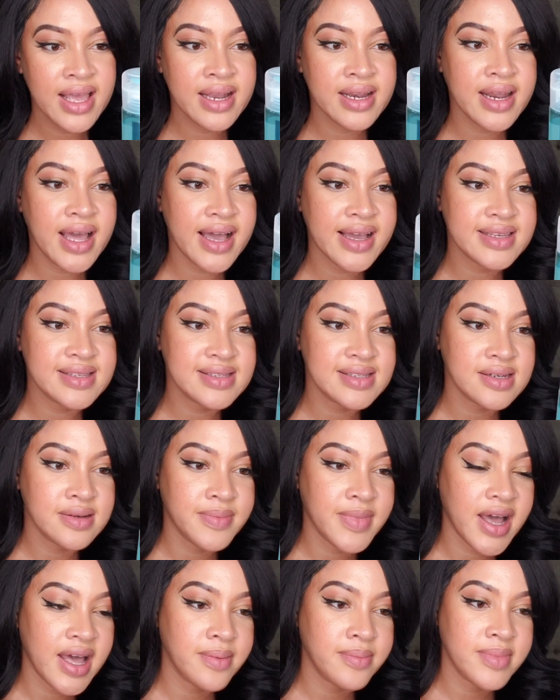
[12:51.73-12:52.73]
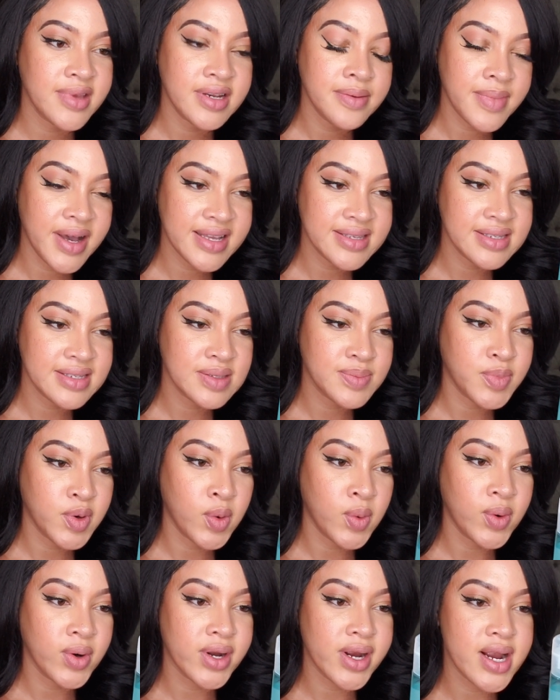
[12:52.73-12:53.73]
niacinamide minimizes
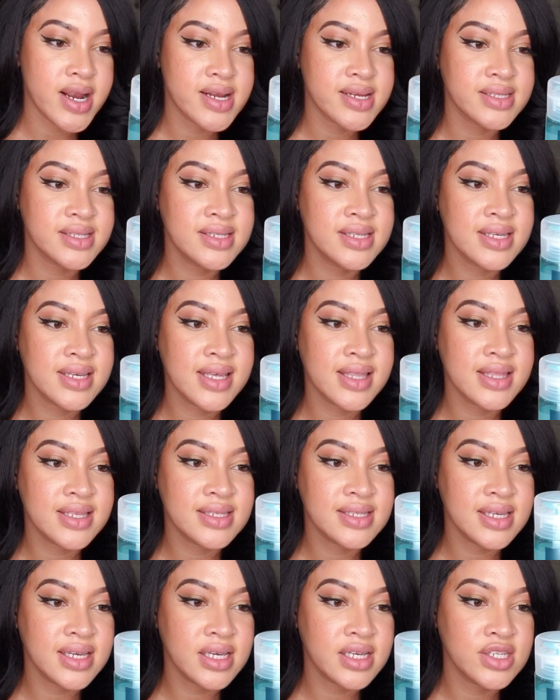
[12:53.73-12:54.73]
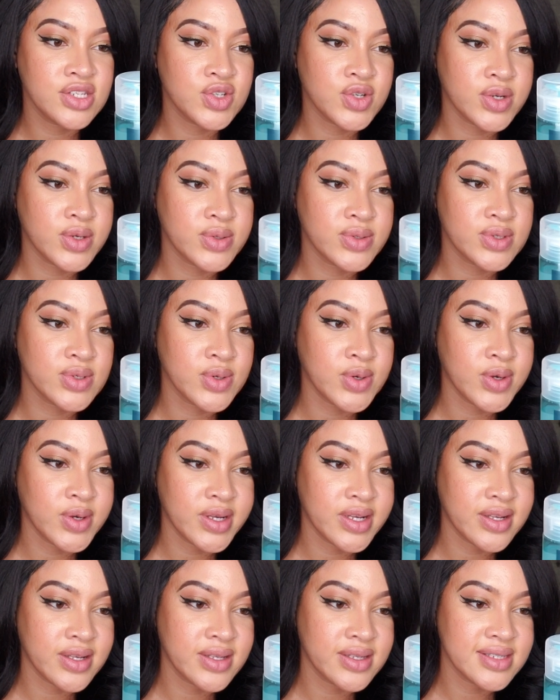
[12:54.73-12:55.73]
pores, and the zinc controls
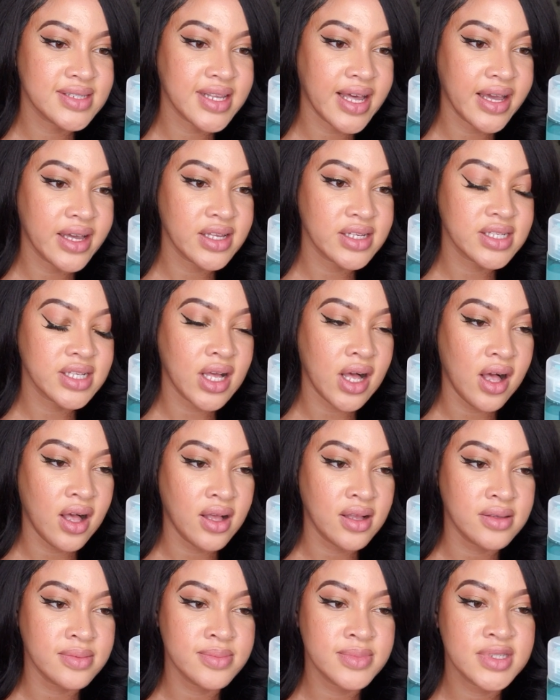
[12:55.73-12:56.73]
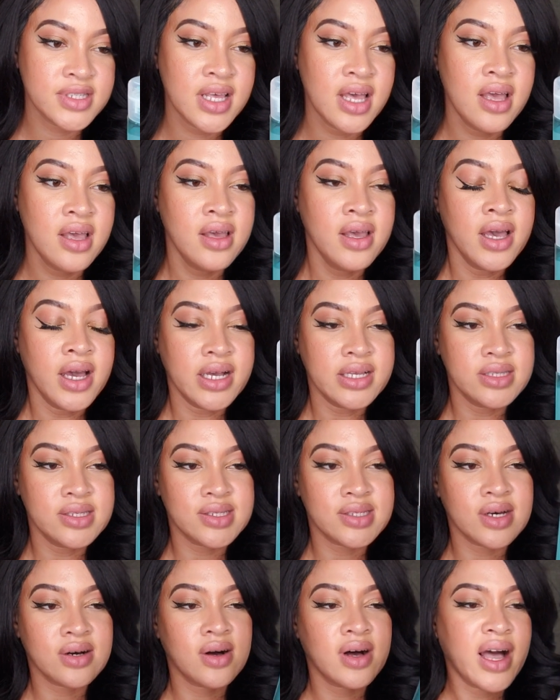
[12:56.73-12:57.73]
oil, cyca calms. And
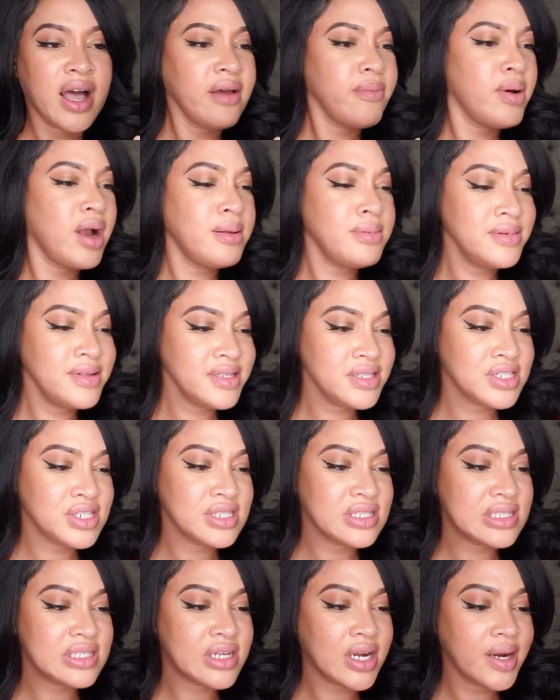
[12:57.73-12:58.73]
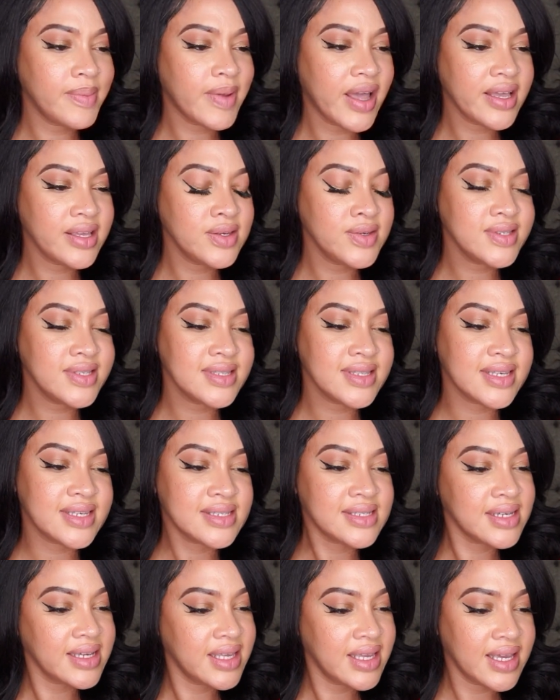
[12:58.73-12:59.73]
so I probably should start back using
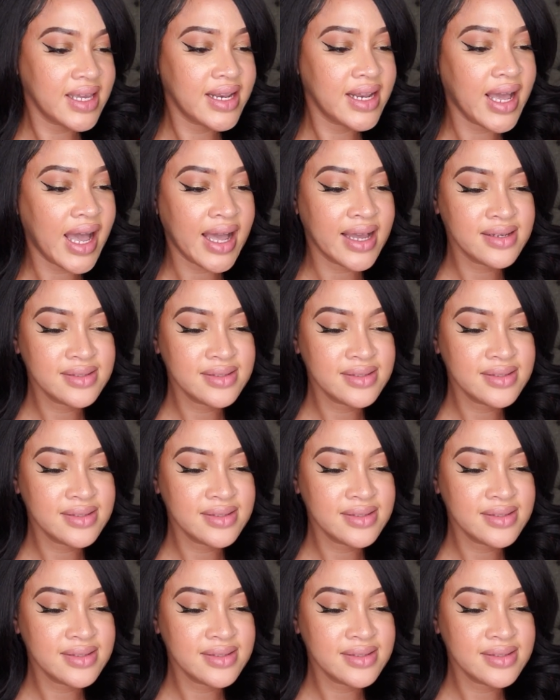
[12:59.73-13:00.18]
this. Again,